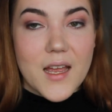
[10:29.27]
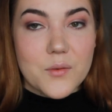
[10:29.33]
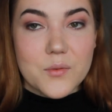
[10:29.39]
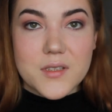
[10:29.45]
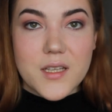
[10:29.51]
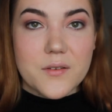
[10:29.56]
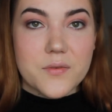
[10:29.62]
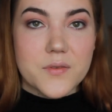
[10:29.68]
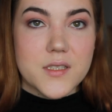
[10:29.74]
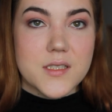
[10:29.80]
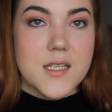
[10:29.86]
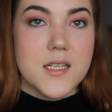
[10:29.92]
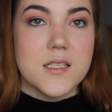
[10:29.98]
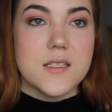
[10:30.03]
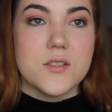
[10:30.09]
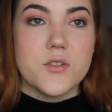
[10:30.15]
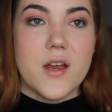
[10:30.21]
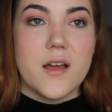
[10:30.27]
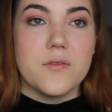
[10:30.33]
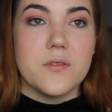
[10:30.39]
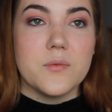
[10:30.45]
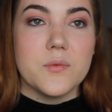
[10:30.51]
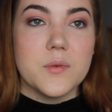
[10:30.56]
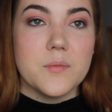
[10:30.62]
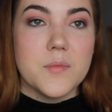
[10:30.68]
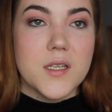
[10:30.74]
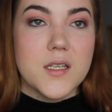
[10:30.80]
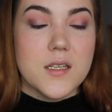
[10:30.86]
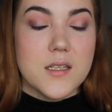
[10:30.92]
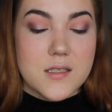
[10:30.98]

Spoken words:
I would definitely take this traveling with me.